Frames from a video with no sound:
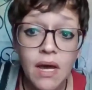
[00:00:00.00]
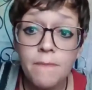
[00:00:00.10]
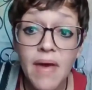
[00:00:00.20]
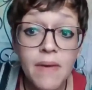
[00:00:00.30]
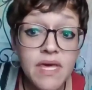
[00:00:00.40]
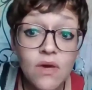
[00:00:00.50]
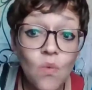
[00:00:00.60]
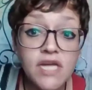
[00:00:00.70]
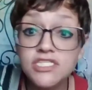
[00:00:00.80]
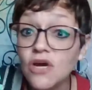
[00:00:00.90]
Maybe you
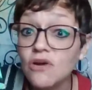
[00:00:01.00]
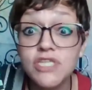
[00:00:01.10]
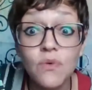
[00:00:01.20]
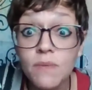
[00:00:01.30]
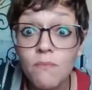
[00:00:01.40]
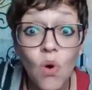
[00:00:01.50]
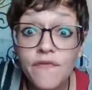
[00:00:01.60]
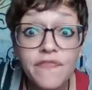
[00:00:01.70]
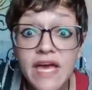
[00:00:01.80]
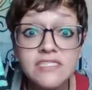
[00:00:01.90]
want to start doing more
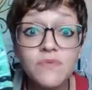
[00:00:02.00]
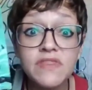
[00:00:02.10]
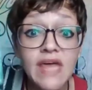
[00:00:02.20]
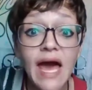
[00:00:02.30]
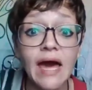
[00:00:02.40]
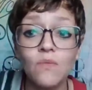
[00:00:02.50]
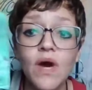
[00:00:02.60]
things with that.